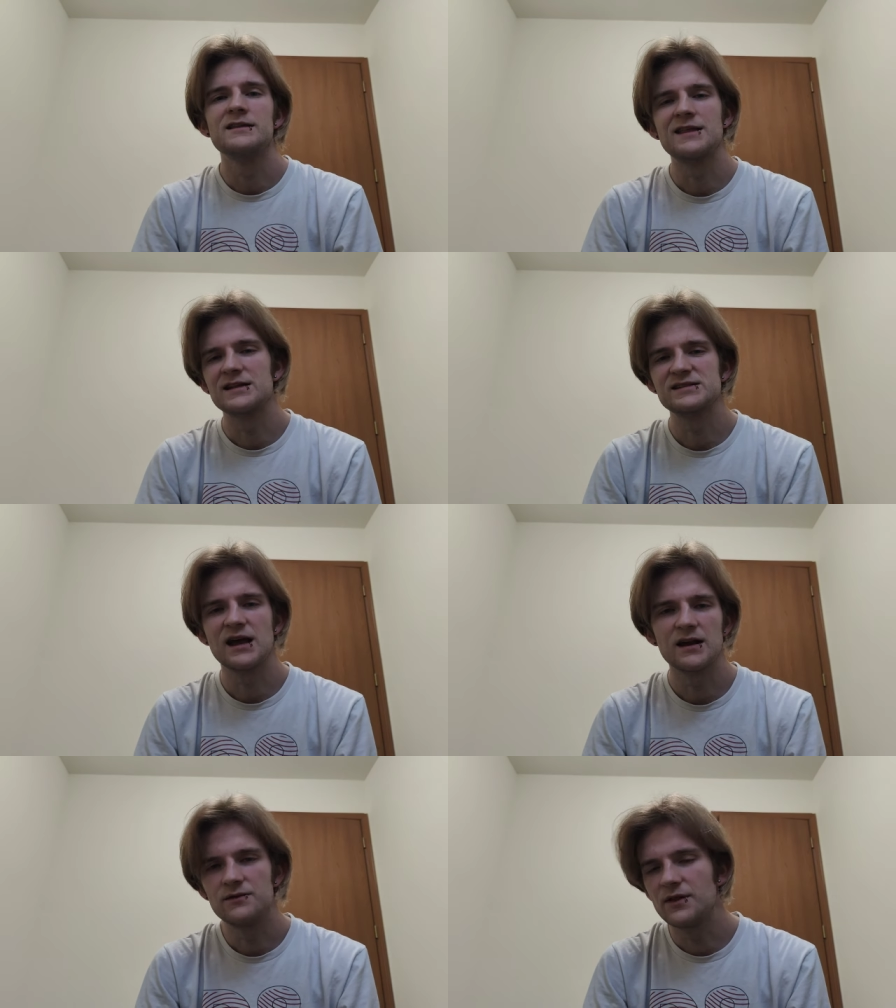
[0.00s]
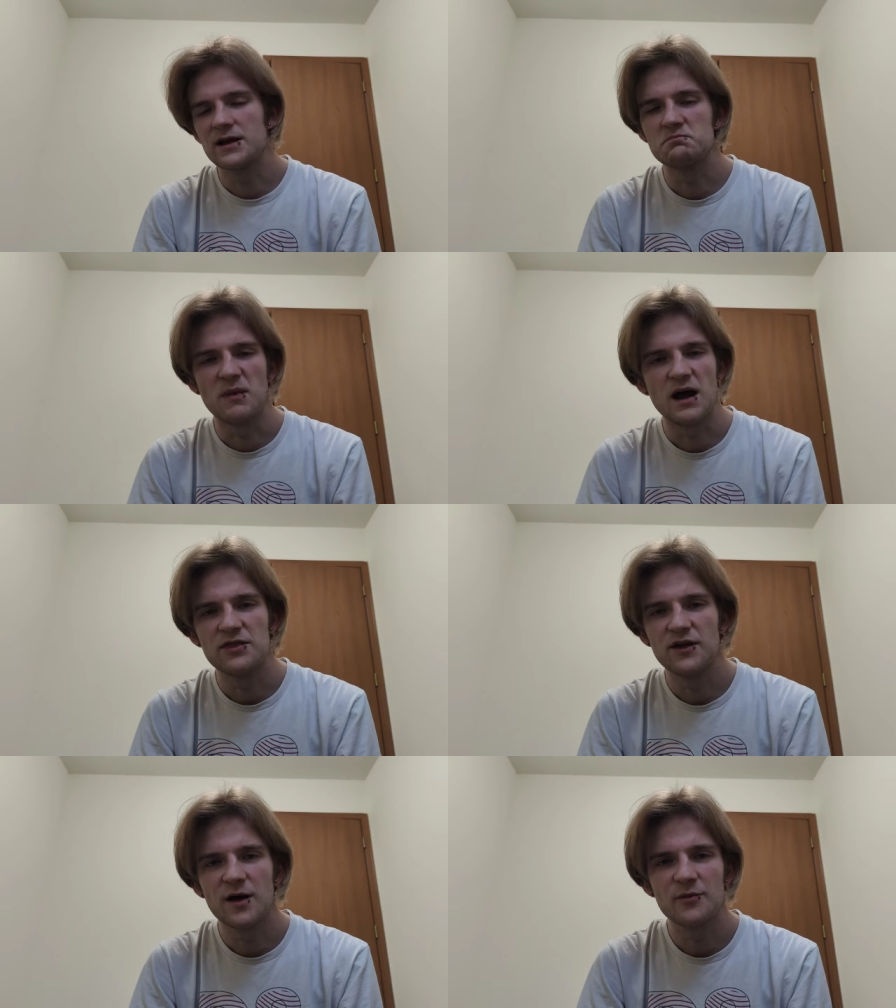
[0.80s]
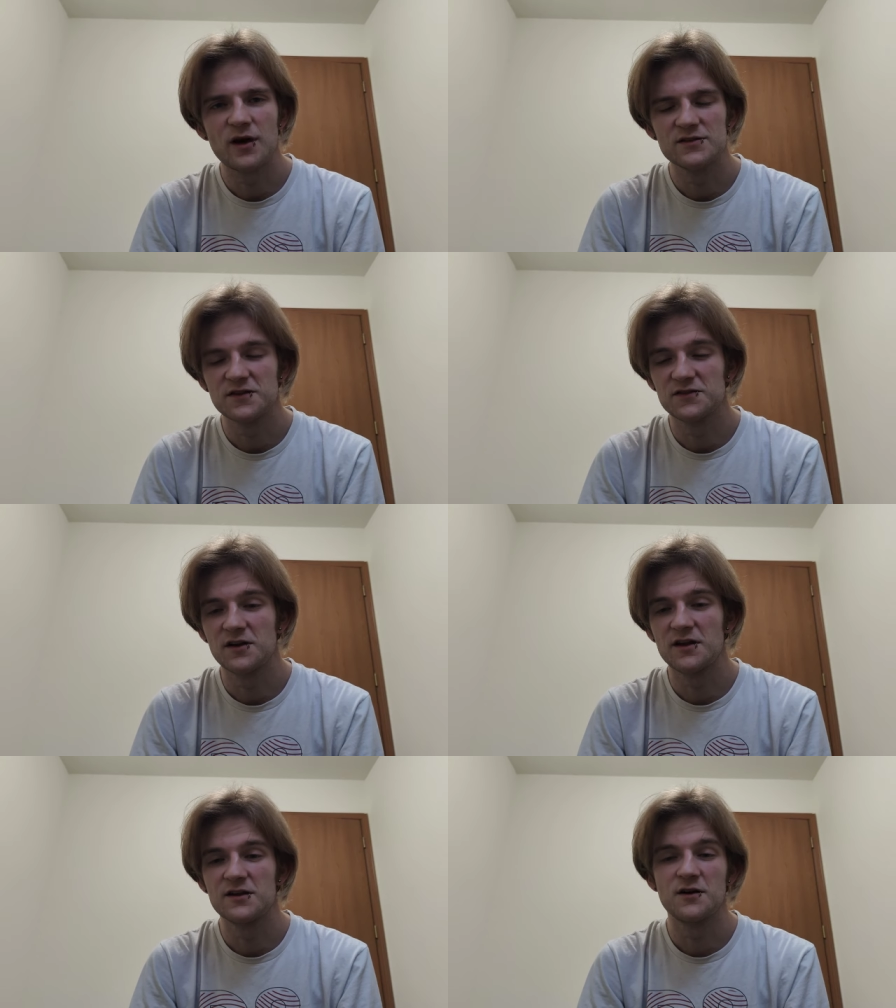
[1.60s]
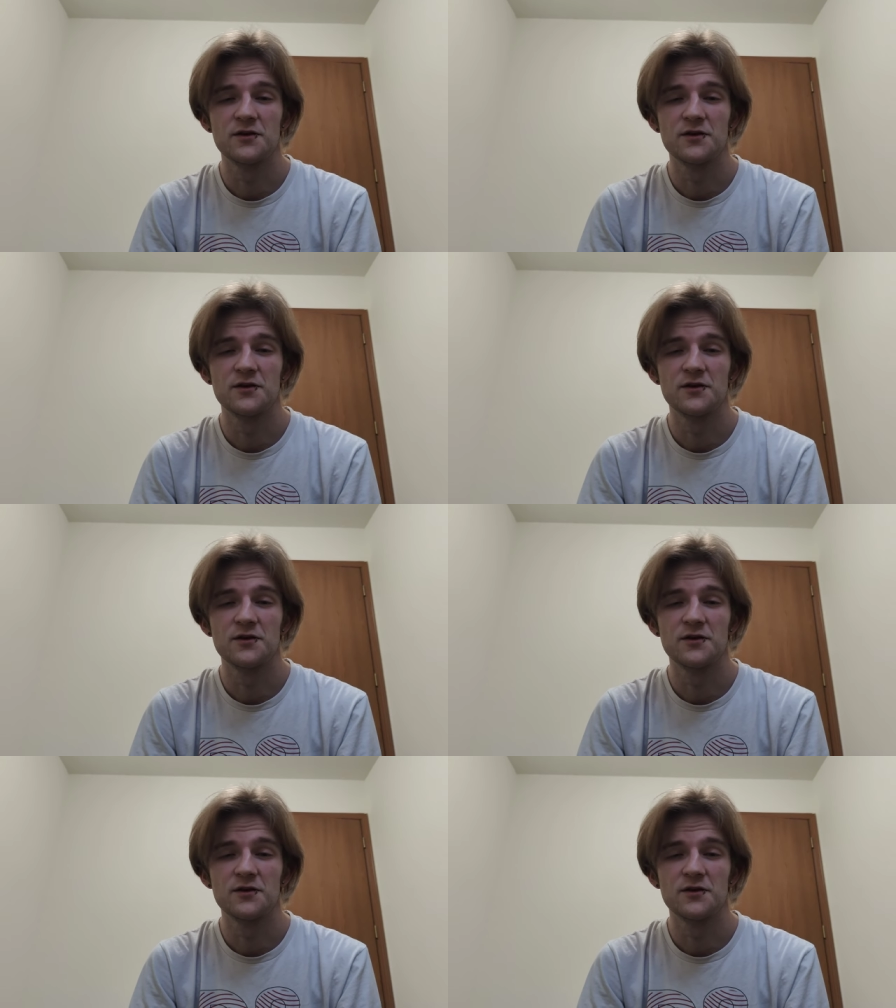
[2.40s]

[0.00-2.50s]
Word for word: That's kind of like my thought process on it.